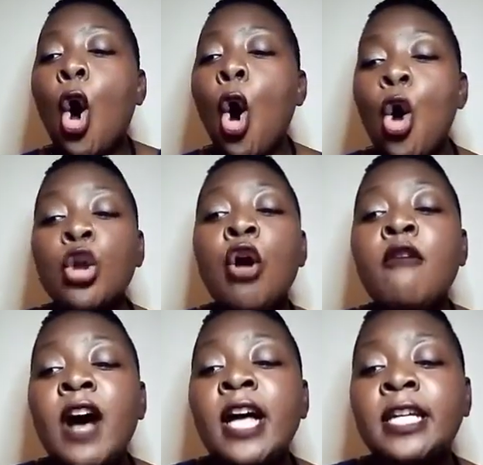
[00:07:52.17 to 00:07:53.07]
all
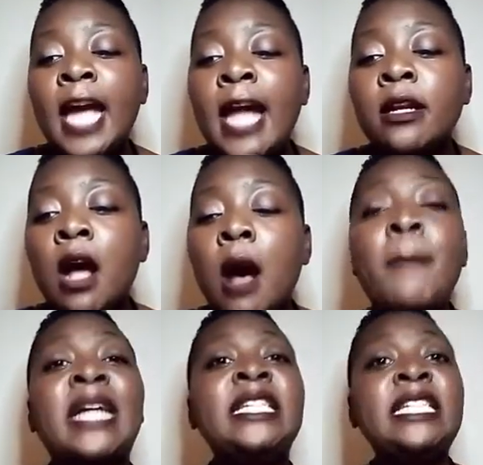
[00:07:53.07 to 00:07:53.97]
over again,
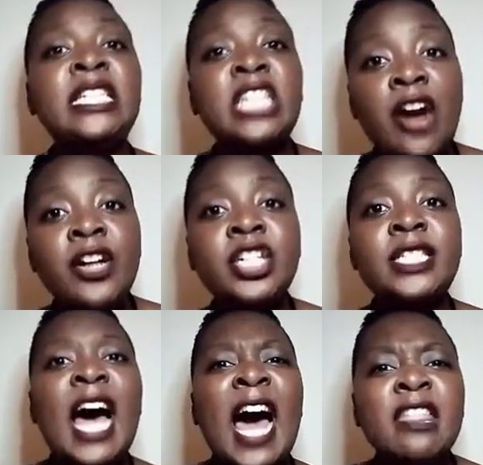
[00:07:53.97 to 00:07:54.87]
but
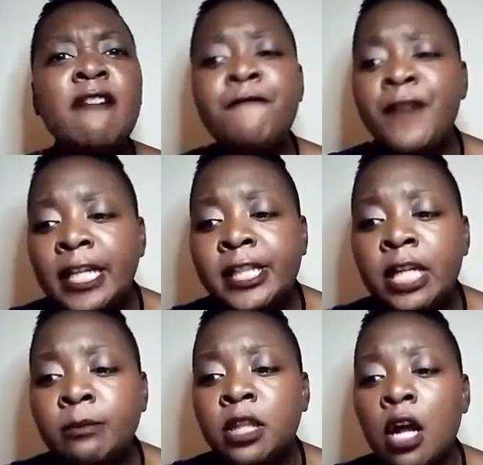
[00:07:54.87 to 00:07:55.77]
discourages other
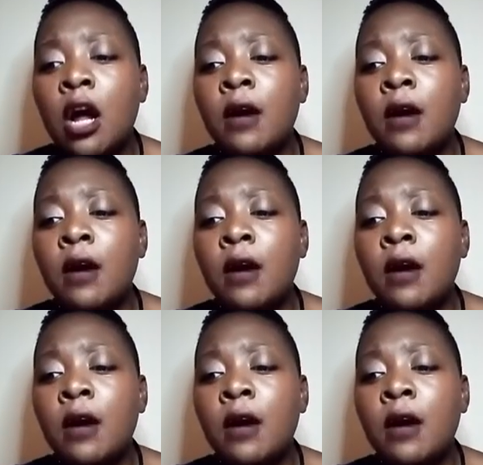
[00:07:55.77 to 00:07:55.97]
victims